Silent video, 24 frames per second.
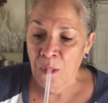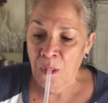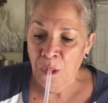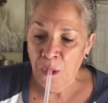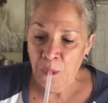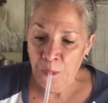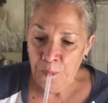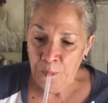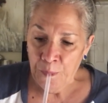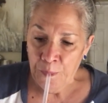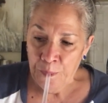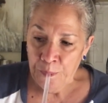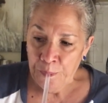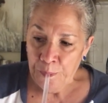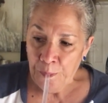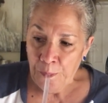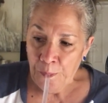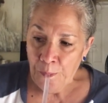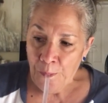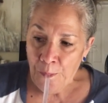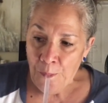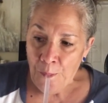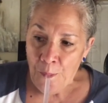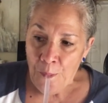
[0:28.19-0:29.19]

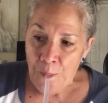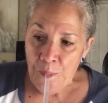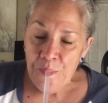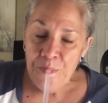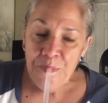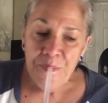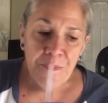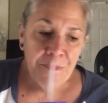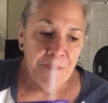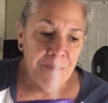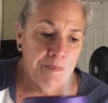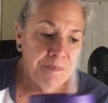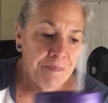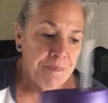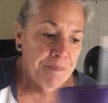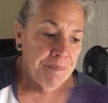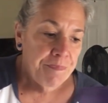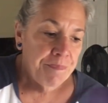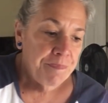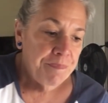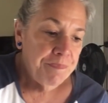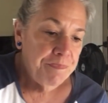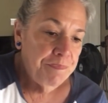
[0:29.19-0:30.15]
(no one is talking)